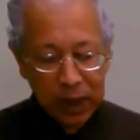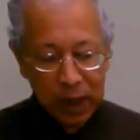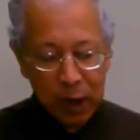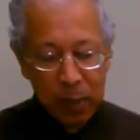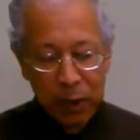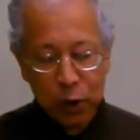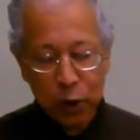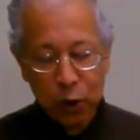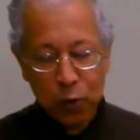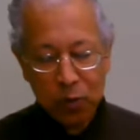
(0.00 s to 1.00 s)
Number
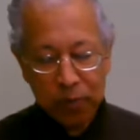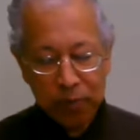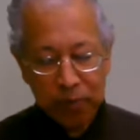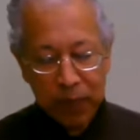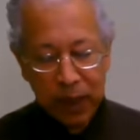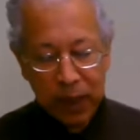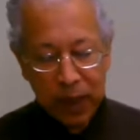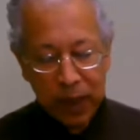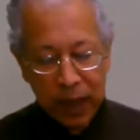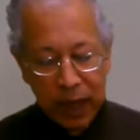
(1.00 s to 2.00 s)
2,
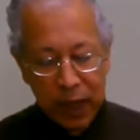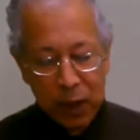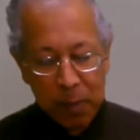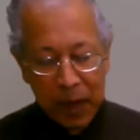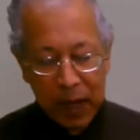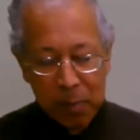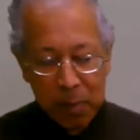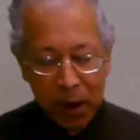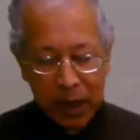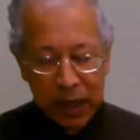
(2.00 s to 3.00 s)
in the main
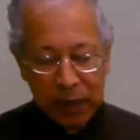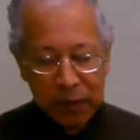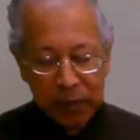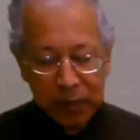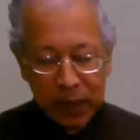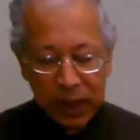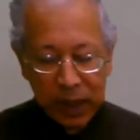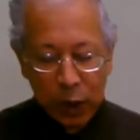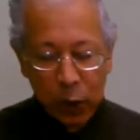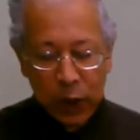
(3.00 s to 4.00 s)
body,
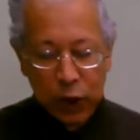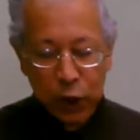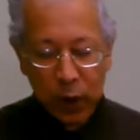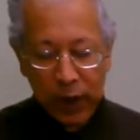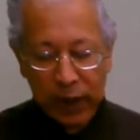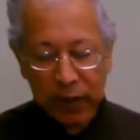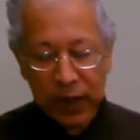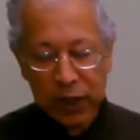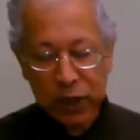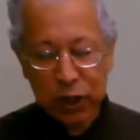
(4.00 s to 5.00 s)
in which you are
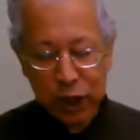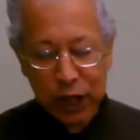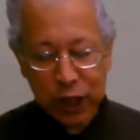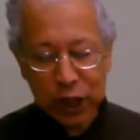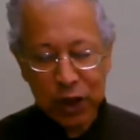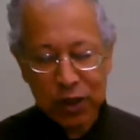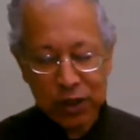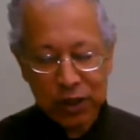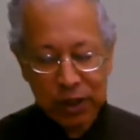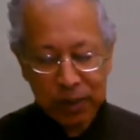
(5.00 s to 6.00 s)
giving
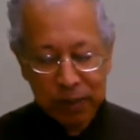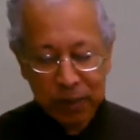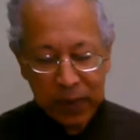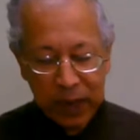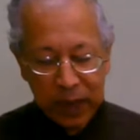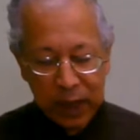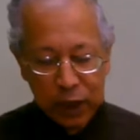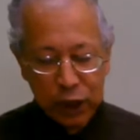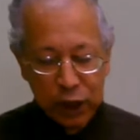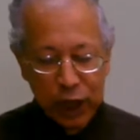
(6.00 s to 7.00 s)
suggestions.
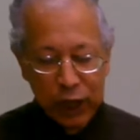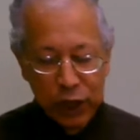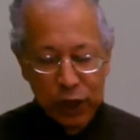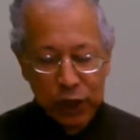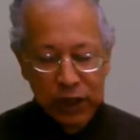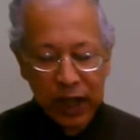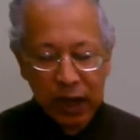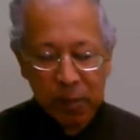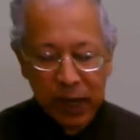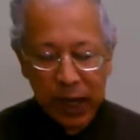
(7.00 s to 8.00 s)
Suggestions
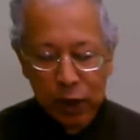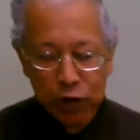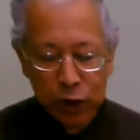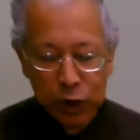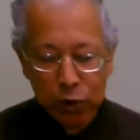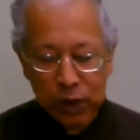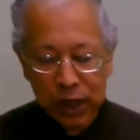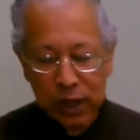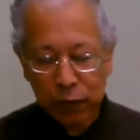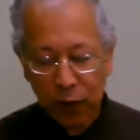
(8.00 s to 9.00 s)
can be introduced
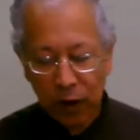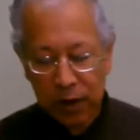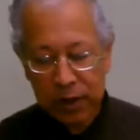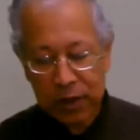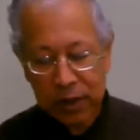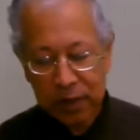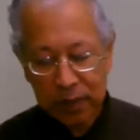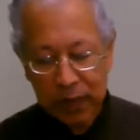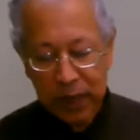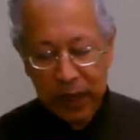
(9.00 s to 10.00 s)
as follows.
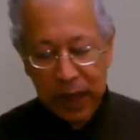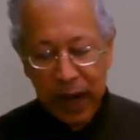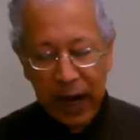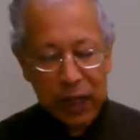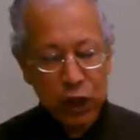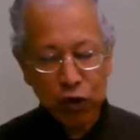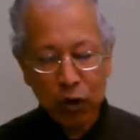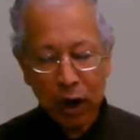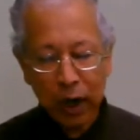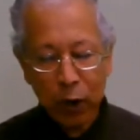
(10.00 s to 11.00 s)
I
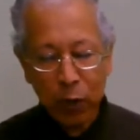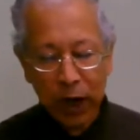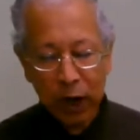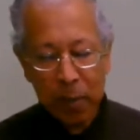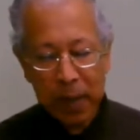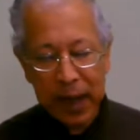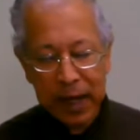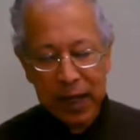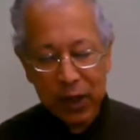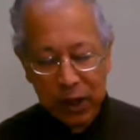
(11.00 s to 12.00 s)
strongly
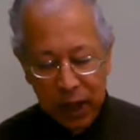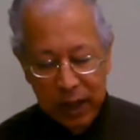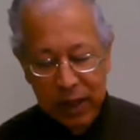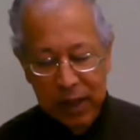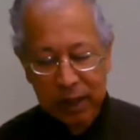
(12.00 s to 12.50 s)
recommend that,